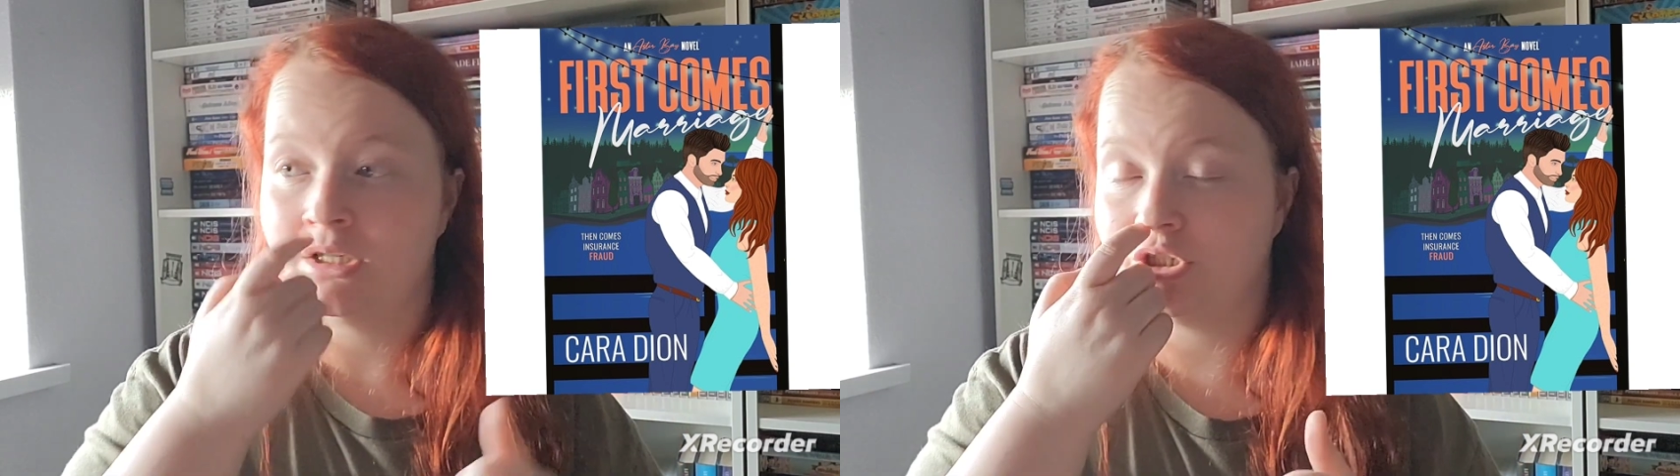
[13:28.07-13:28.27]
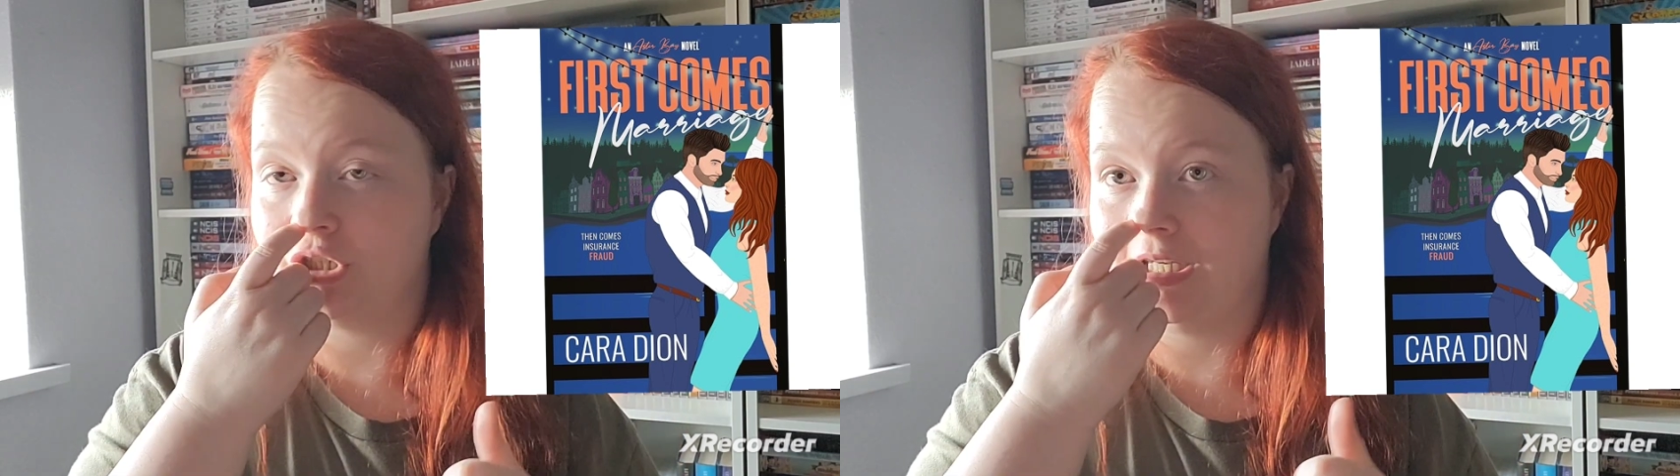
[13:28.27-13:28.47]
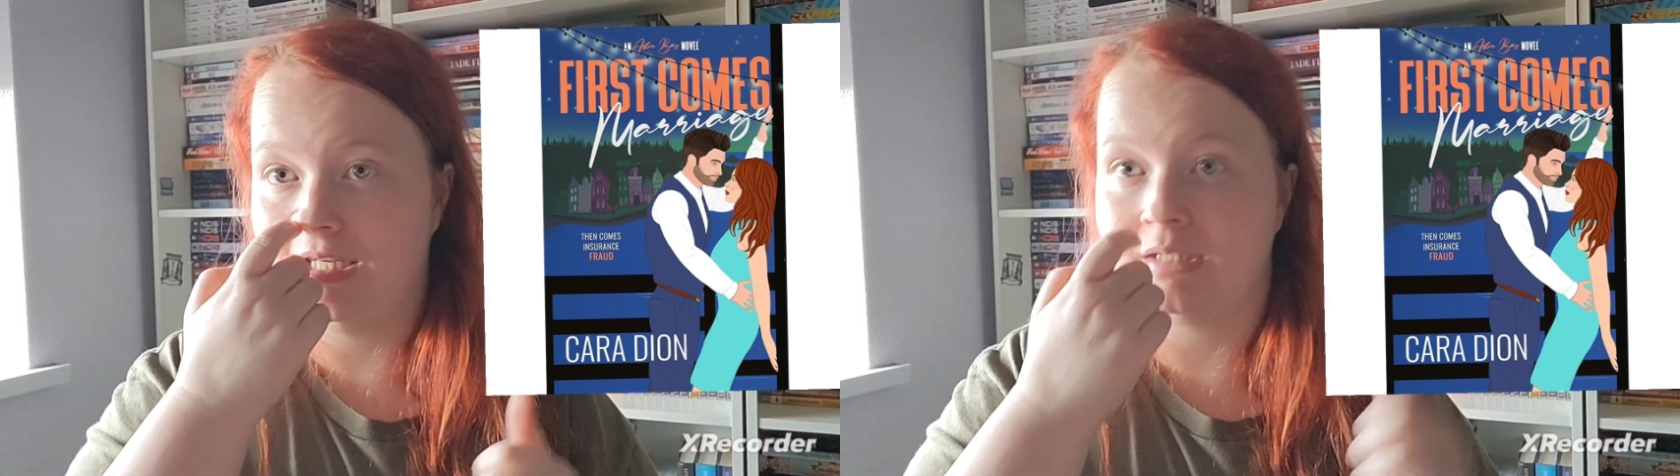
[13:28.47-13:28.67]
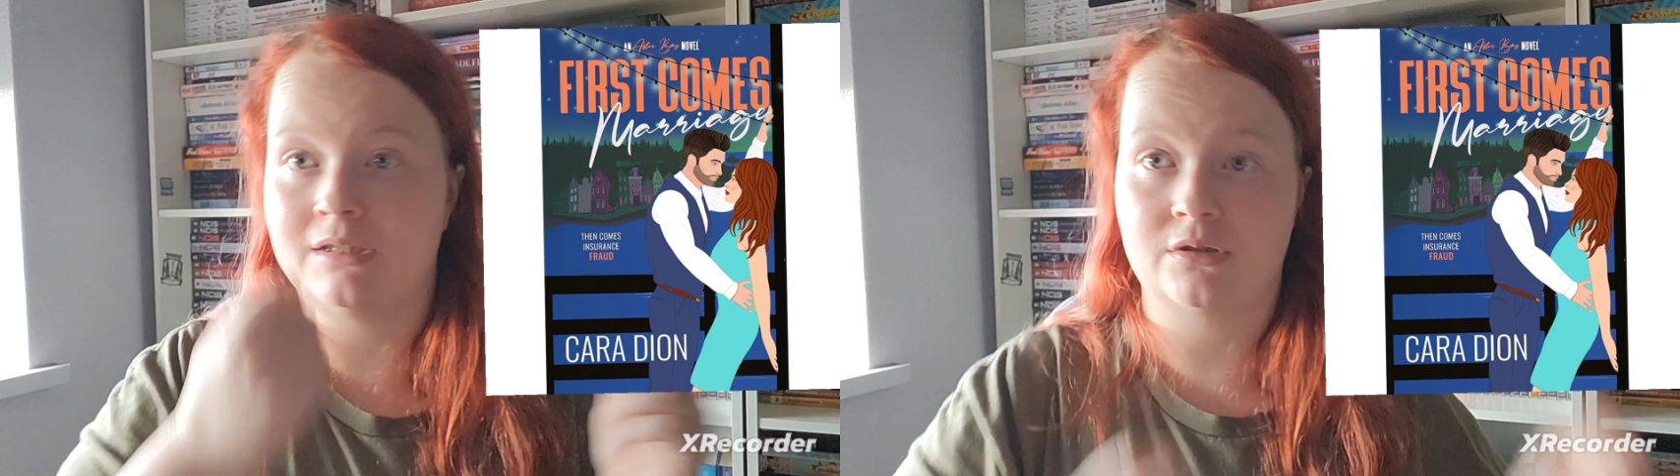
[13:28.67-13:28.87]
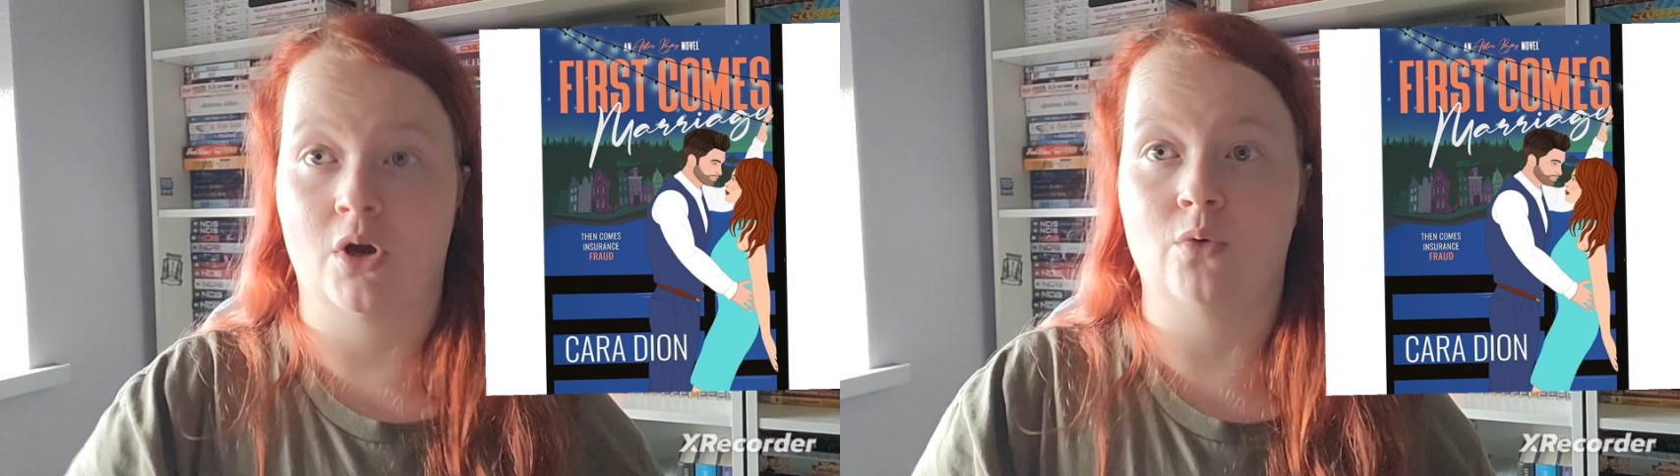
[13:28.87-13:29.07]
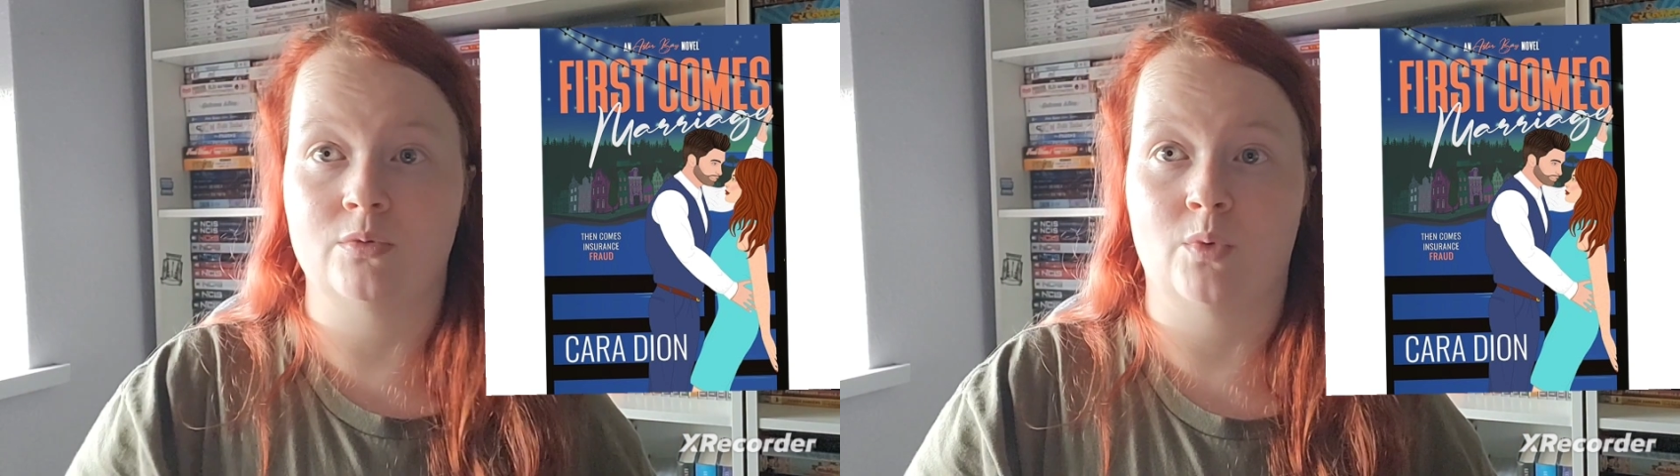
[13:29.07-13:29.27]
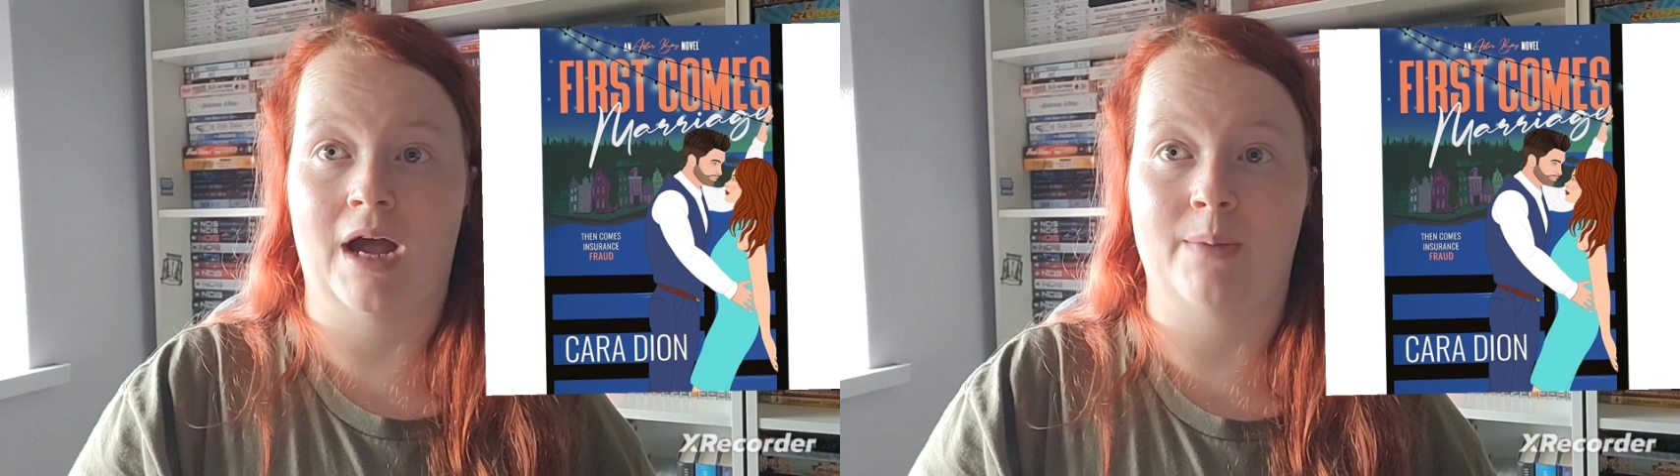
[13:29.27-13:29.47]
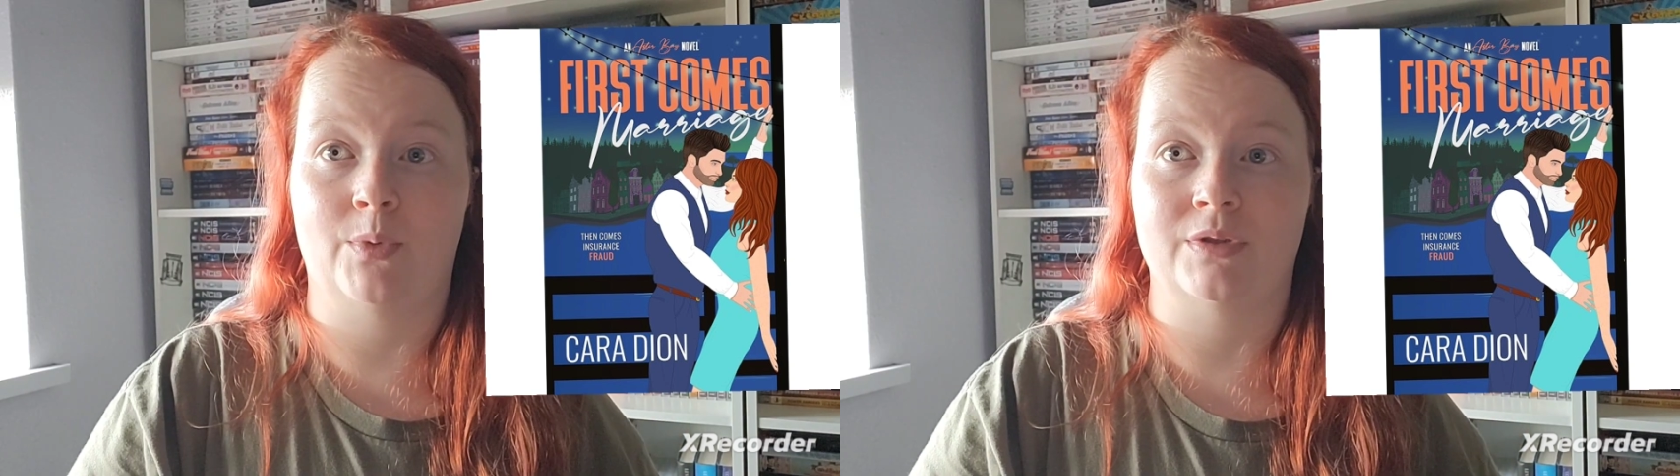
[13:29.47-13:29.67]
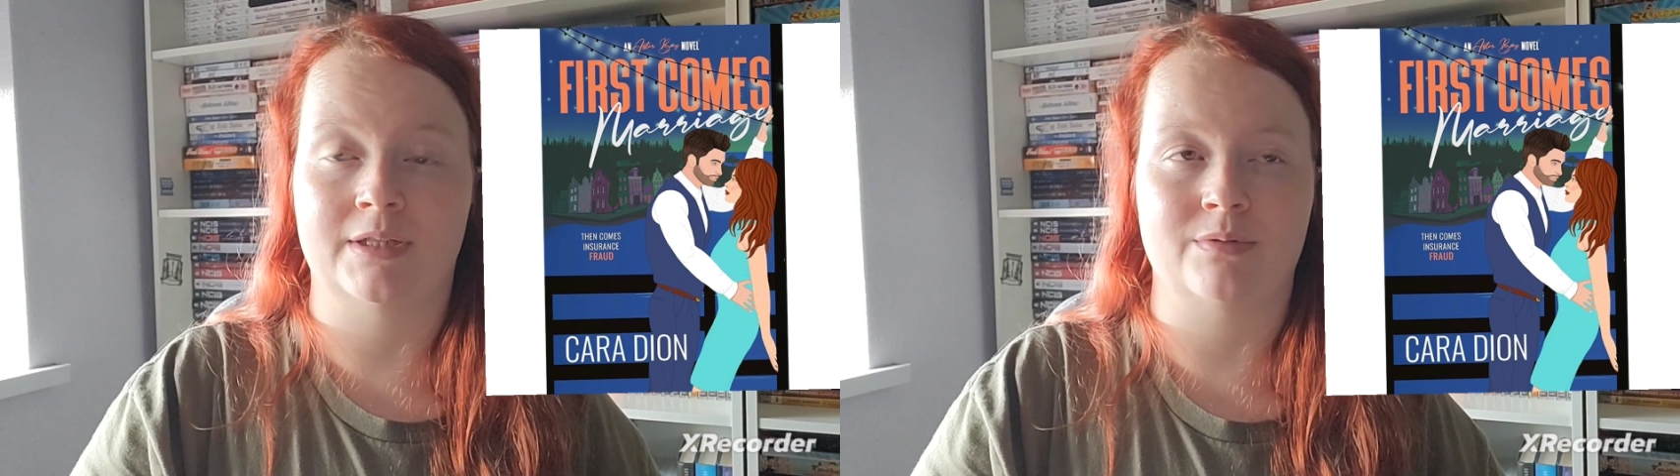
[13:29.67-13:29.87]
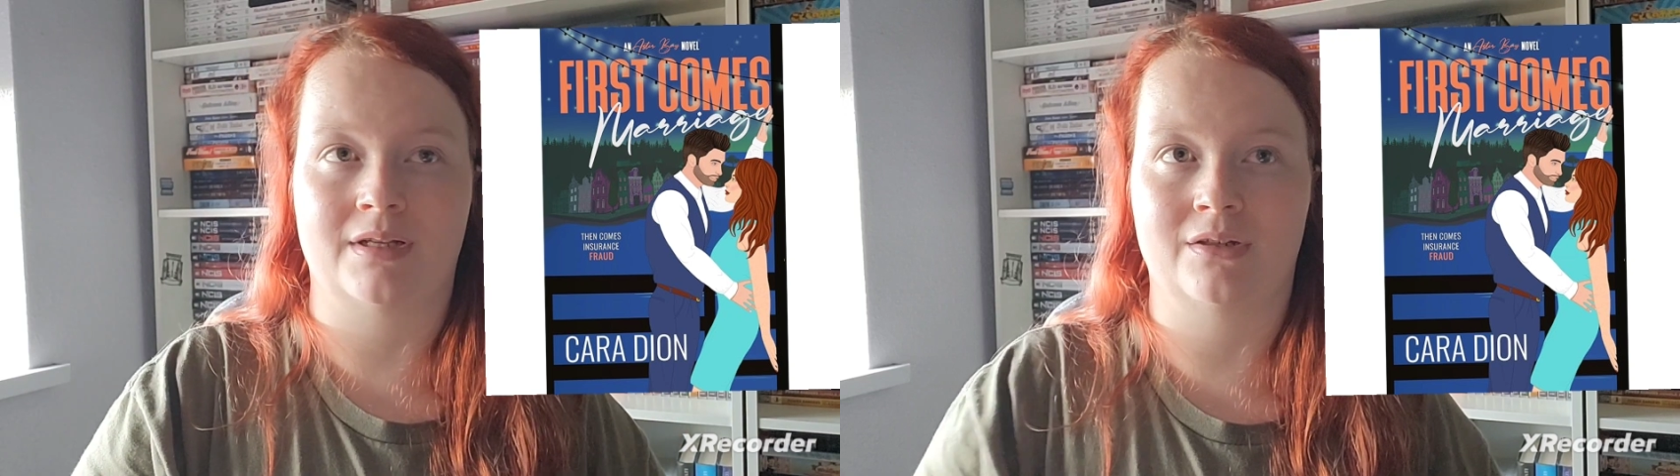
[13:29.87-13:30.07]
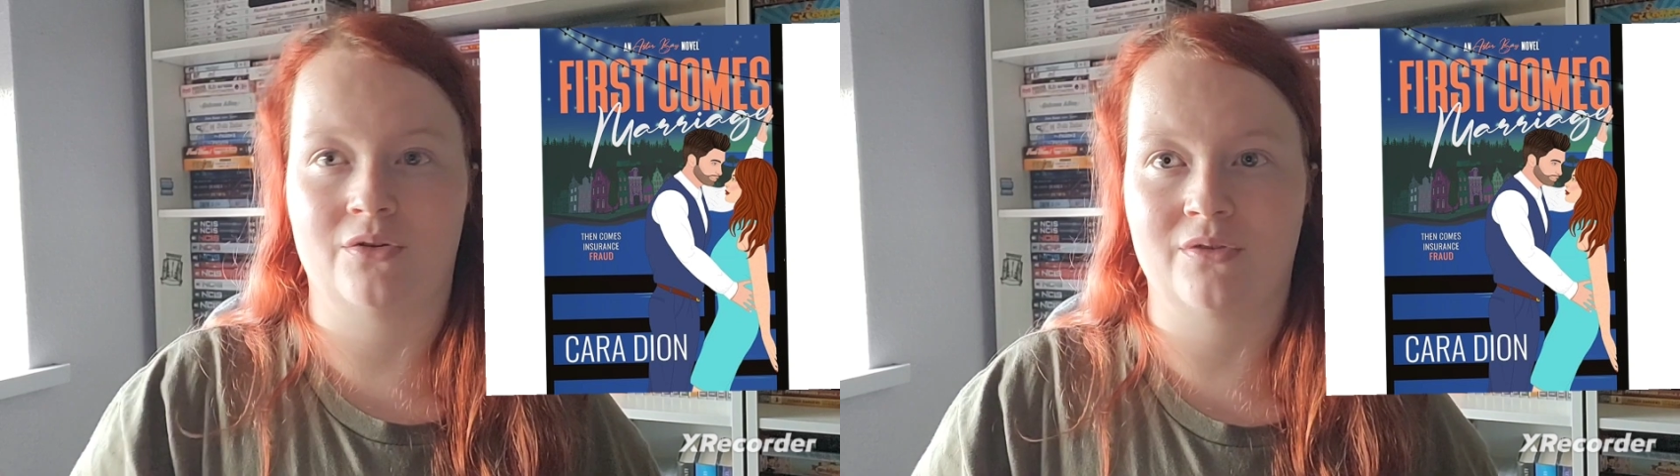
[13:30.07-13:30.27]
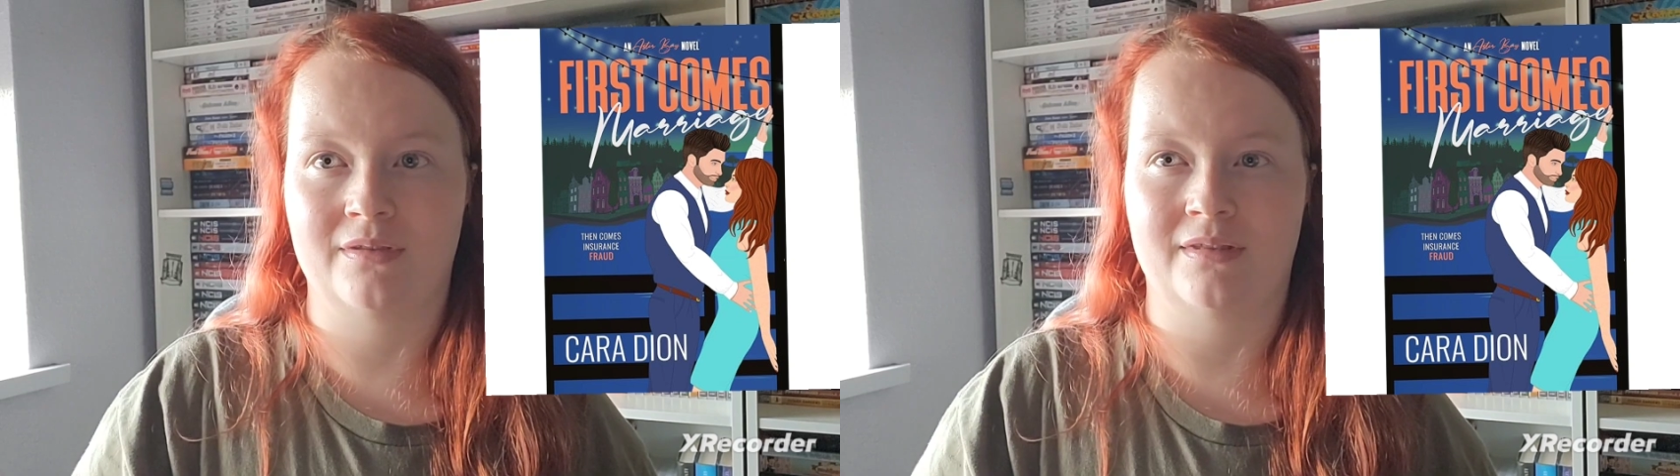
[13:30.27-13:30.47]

she told what happened he was like no